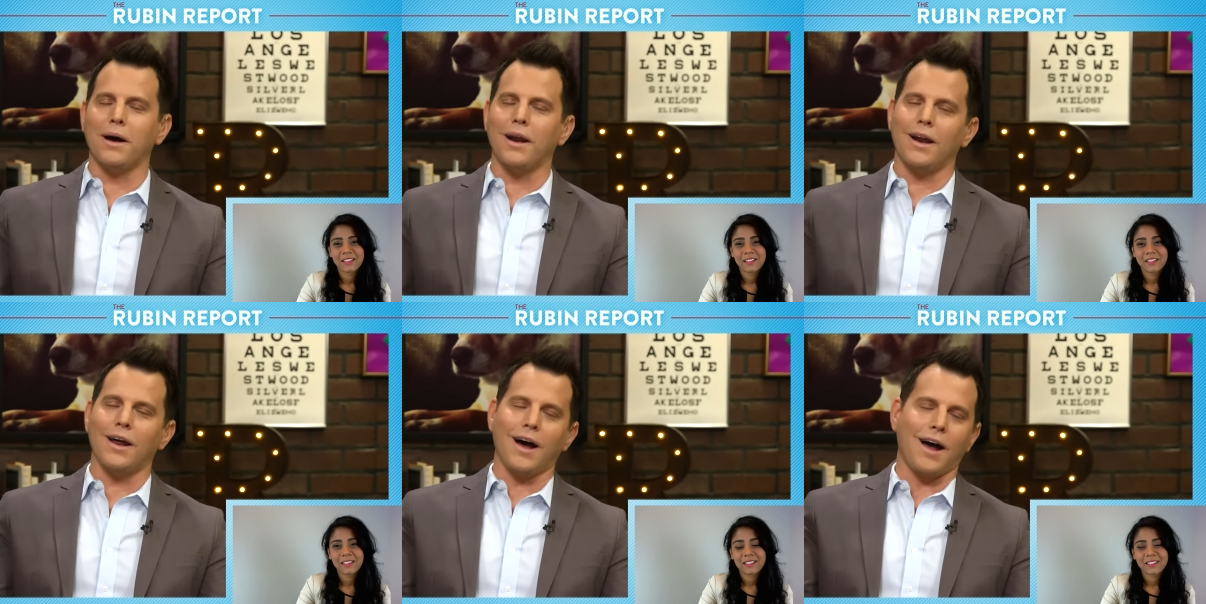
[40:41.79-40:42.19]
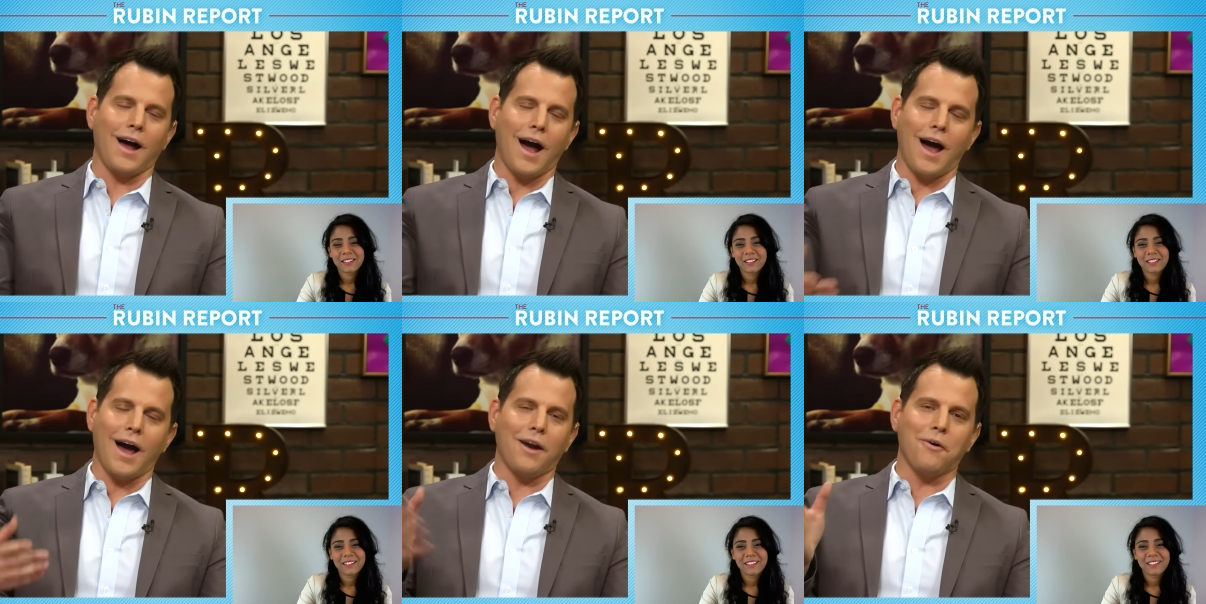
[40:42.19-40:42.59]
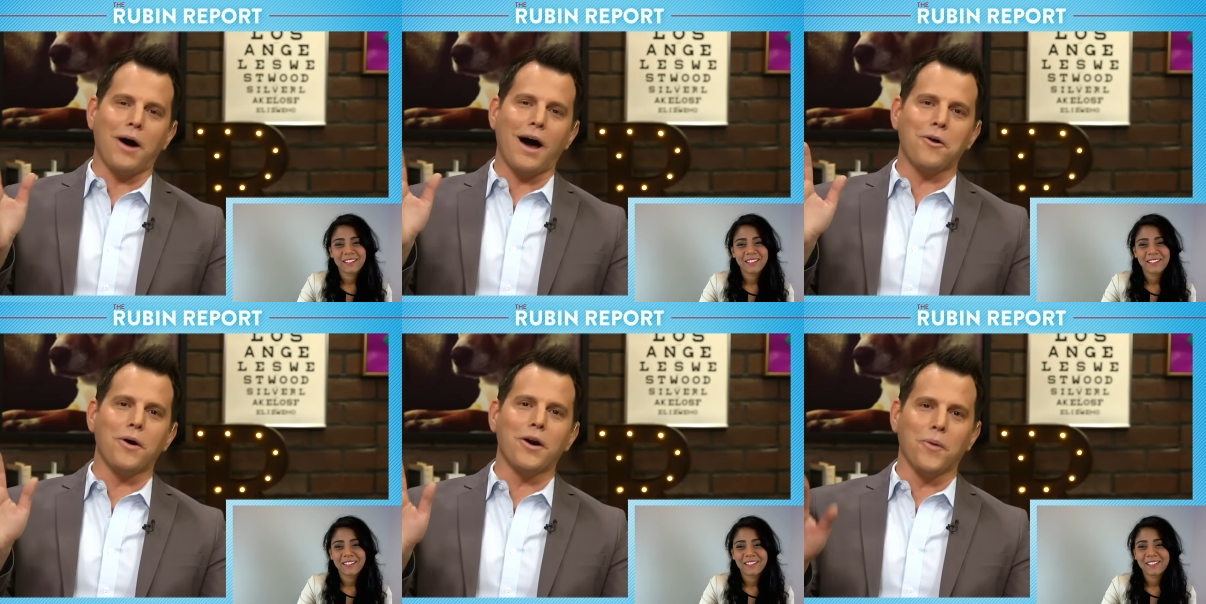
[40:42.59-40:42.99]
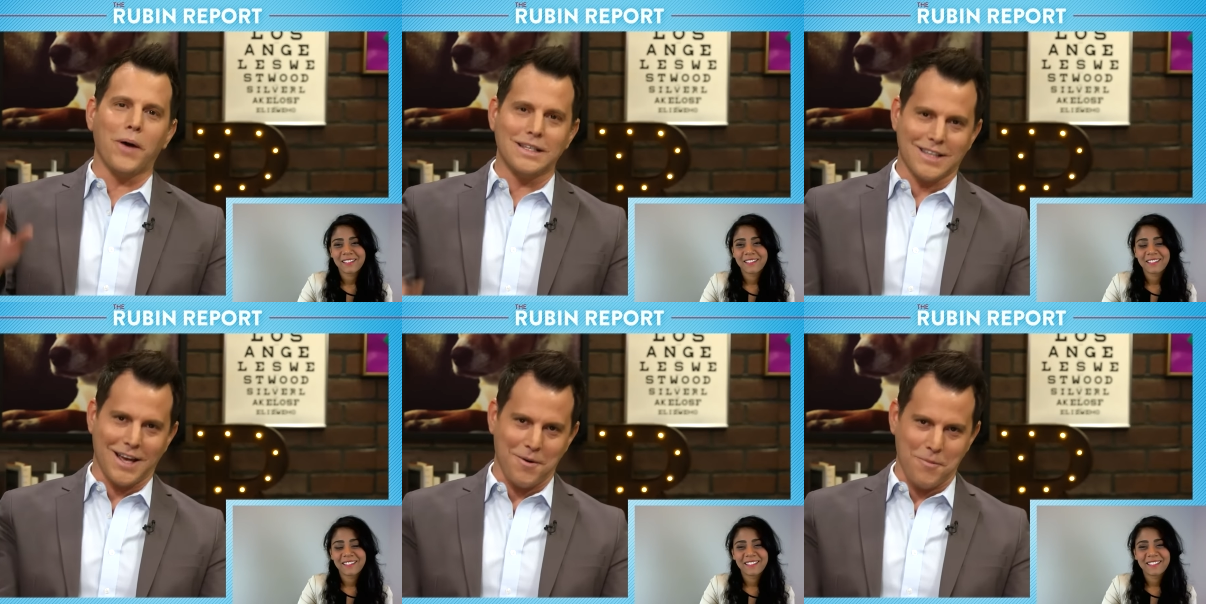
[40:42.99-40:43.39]
Speaker 1: But I don't want to
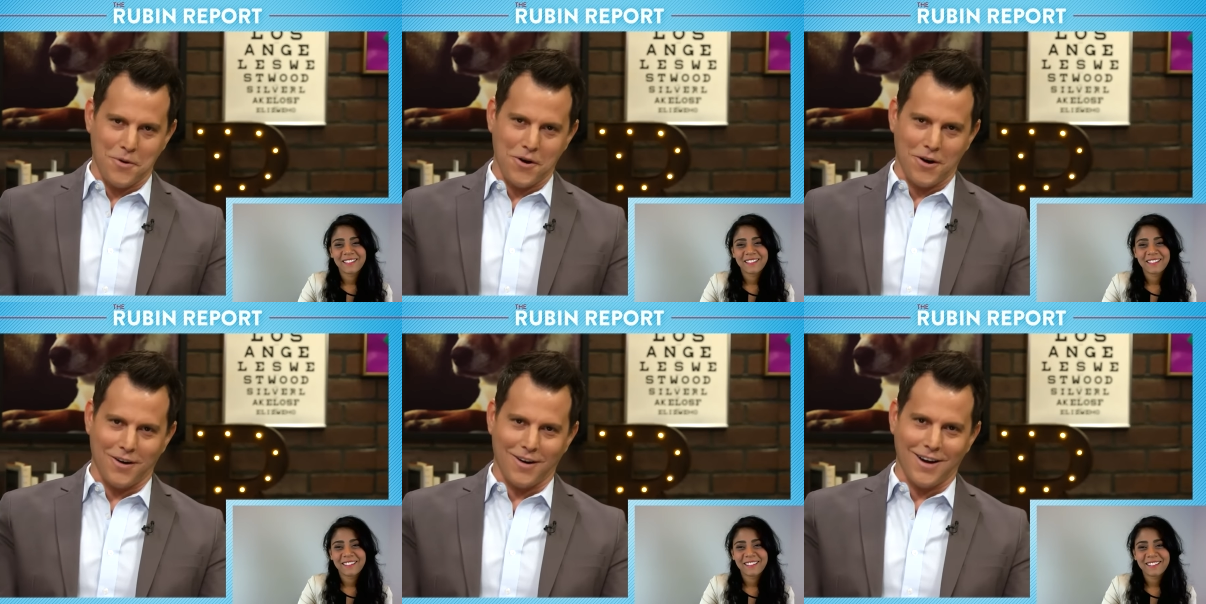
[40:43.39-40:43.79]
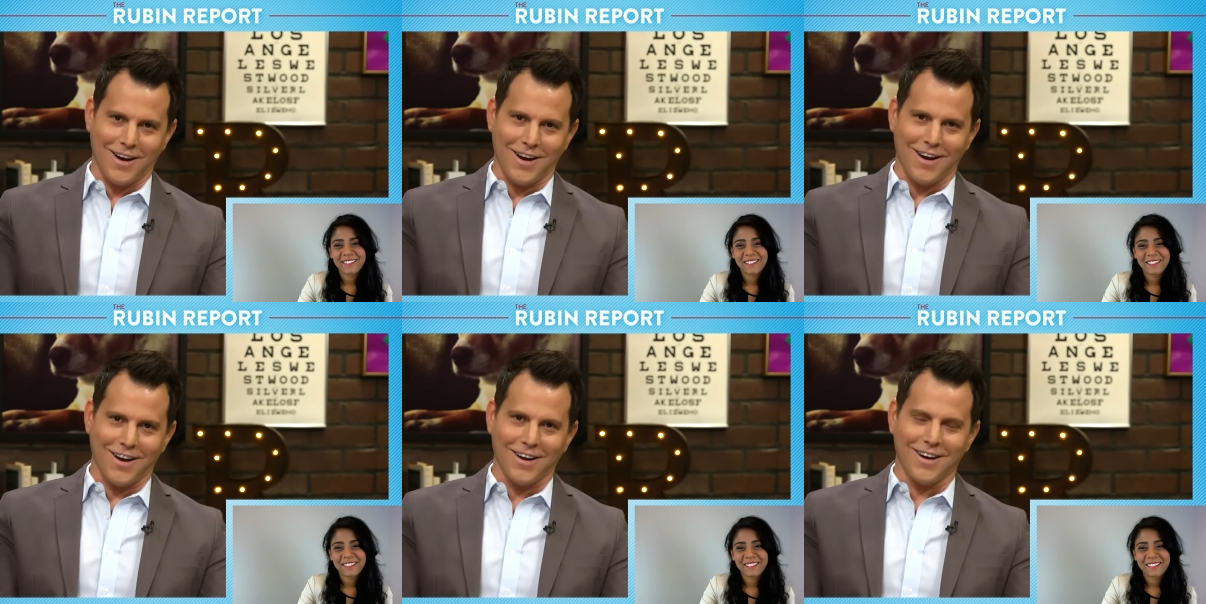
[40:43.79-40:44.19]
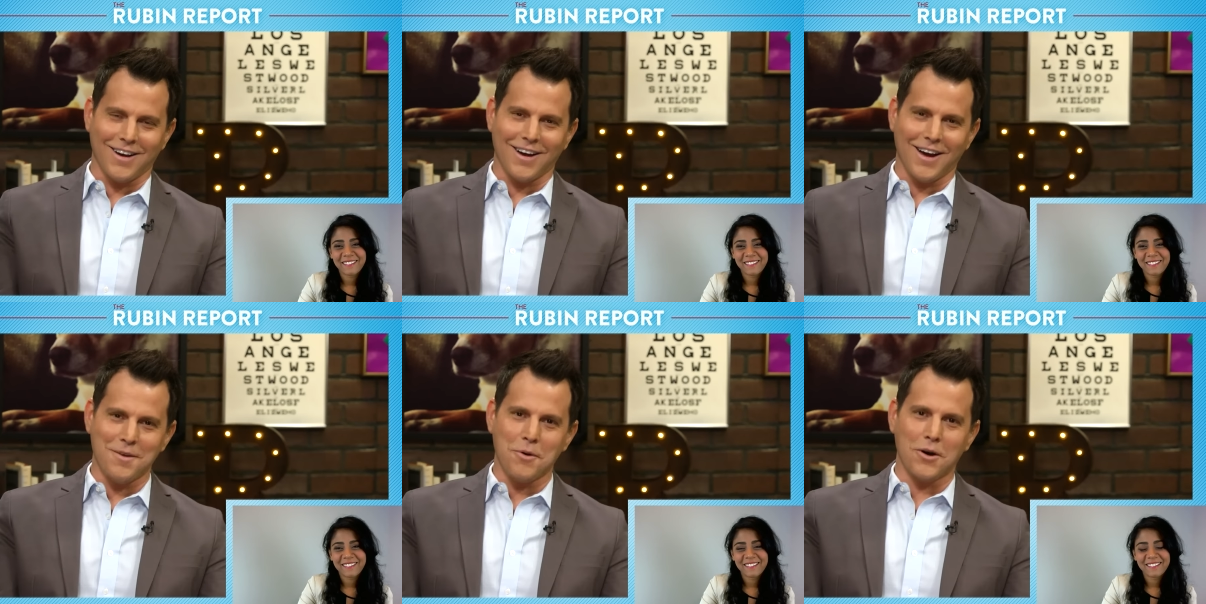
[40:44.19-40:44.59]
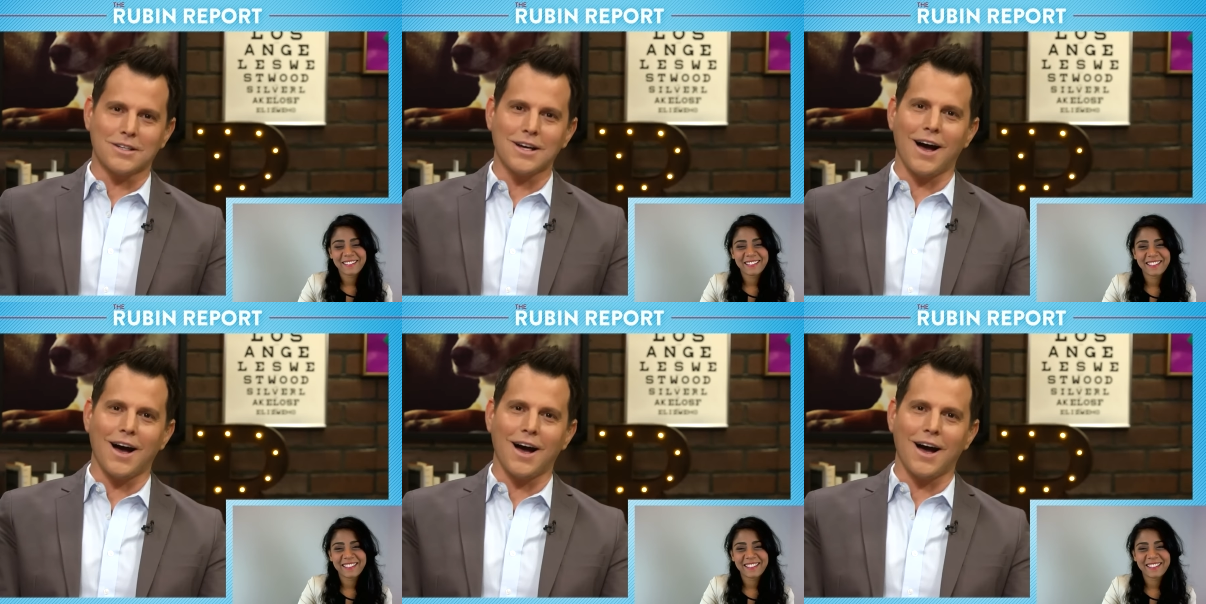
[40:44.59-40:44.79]
waste any more